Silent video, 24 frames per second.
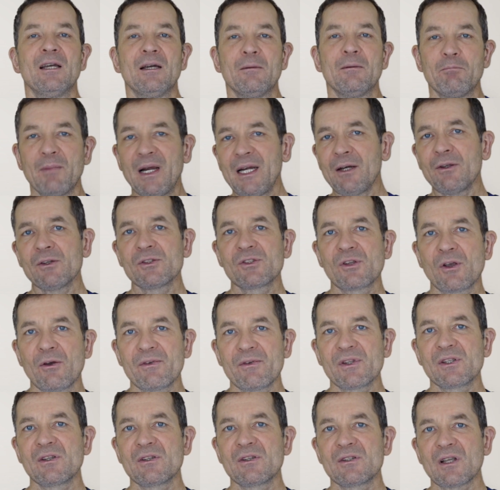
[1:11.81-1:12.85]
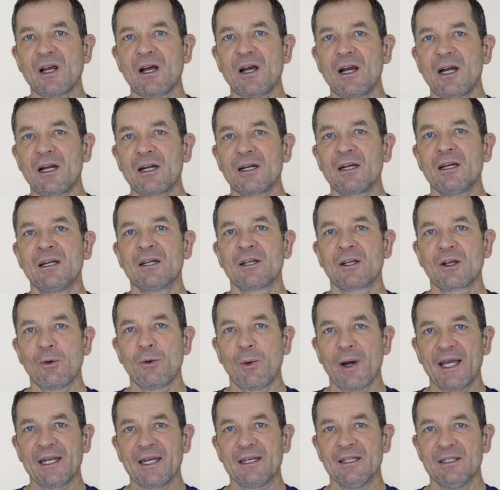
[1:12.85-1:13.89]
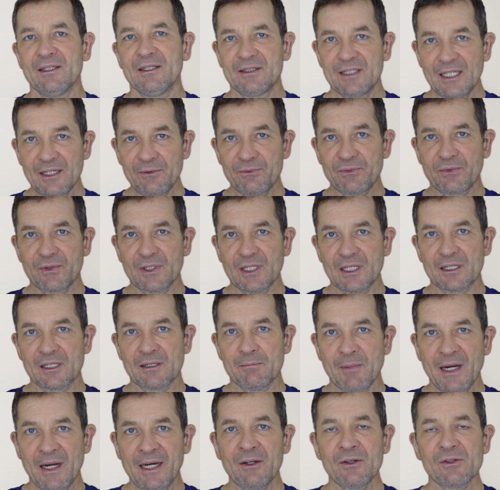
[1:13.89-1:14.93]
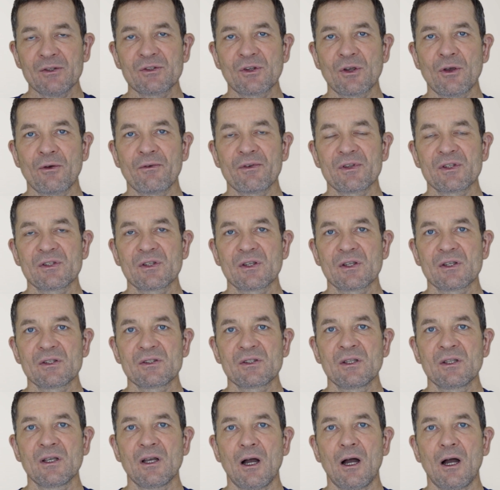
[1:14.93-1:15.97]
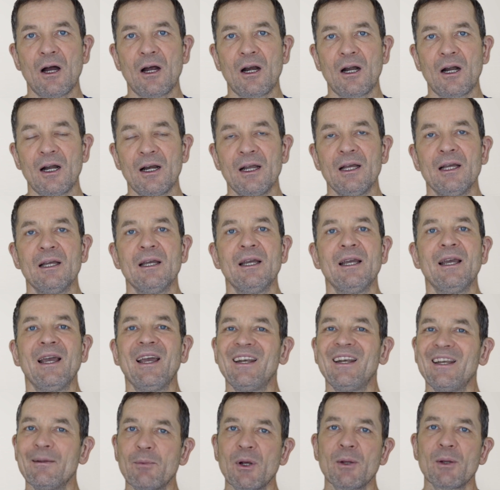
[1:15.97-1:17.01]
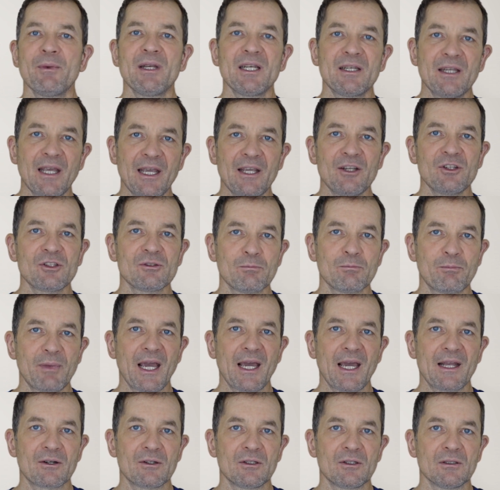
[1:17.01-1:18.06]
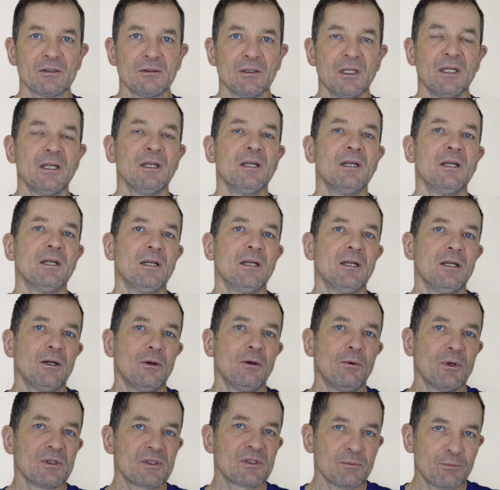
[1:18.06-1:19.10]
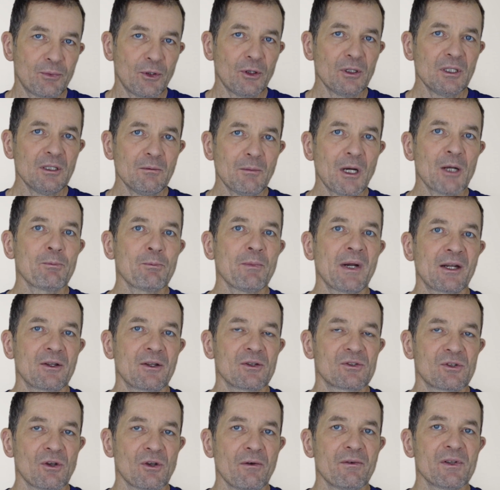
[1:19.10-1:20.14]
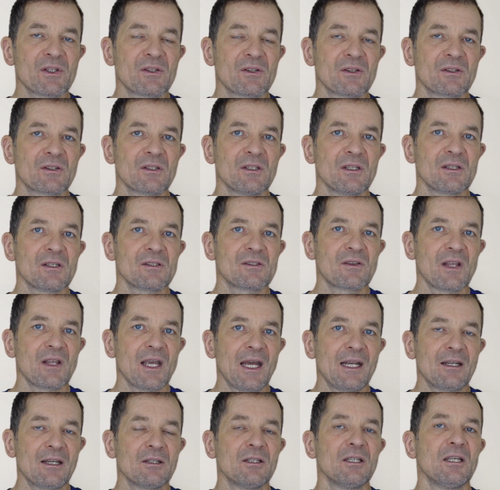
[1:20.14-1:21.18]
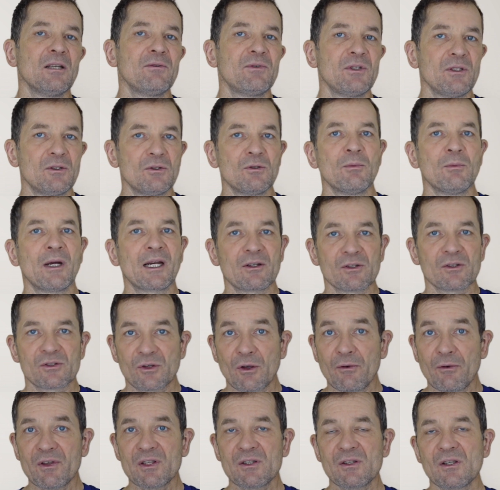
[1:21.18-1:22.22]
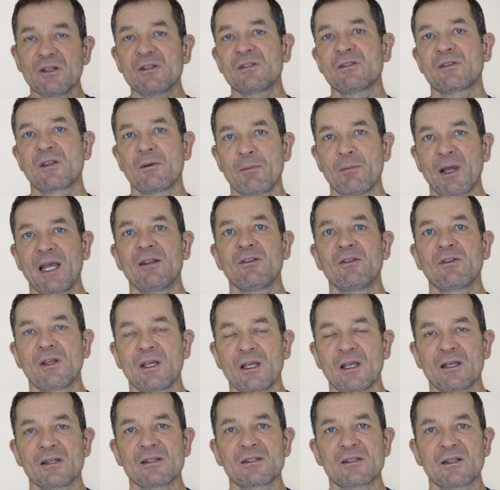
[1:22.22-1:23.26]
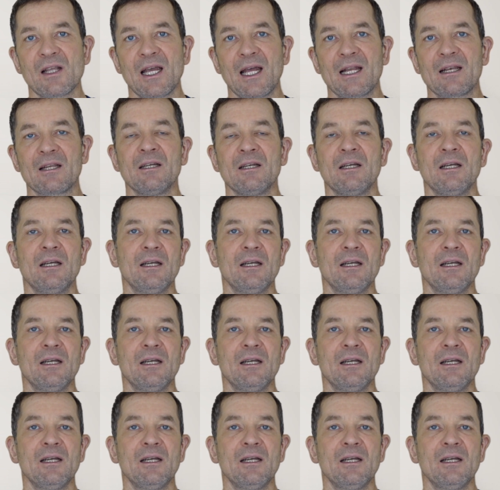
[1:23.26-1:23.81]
Microservices are quite different. Microservices are an implementation pattern. What's important about microservices is that if you do microservices, the main thing is that